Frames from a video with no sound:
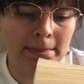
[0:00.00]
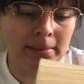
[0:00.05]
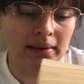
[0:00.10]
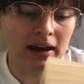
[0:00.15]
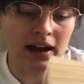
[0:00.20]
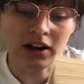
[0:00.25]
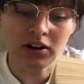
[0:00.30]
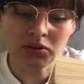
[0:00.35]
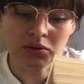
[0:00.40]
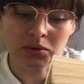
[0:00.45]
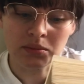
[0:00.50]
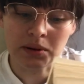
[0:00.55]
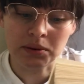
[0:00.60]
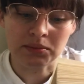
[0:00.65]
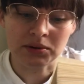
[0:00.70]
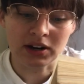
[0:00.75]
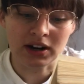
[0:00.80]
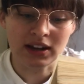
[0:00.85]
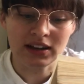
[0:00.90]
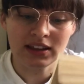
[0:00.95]
I don't
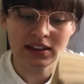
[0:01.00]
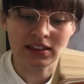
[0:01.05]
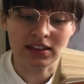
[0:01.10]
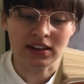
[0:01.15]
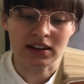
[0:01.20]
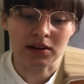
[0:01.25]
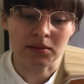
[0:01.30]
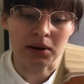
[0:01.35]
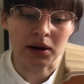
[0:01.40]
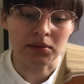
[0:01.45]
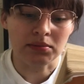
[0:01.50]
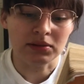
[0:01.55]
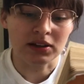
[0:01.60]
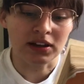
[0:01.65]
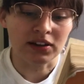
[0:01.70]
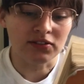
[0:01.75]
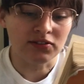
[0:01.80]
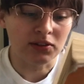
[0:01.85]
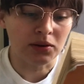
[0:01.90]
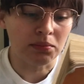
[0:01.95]
remember anything about
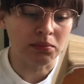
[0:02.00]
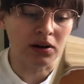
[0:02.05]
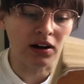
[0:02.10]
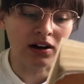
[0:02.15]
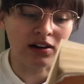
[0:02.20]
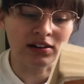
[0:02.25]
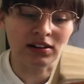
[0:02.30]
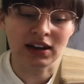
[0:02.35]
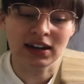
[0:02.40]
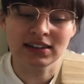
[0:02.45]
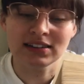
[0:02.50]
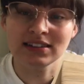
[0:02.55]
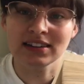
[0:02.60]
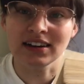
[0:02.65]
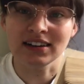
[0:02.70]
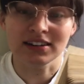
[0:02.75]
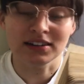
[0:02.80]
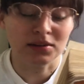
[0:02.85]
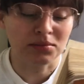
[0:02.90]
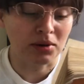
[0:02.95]
playing football, I
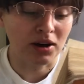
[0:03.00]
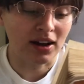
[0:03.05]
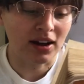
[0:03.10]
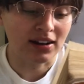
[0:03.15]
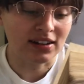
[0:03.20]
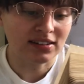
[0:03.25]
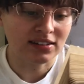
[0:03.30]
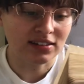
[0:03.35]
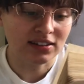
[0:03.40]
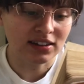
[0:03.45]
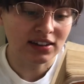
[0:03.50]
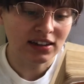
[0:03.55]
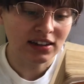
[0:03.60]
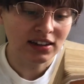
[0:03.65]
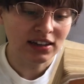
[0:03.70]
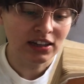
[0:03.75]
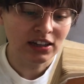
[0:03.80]
tell him honestly,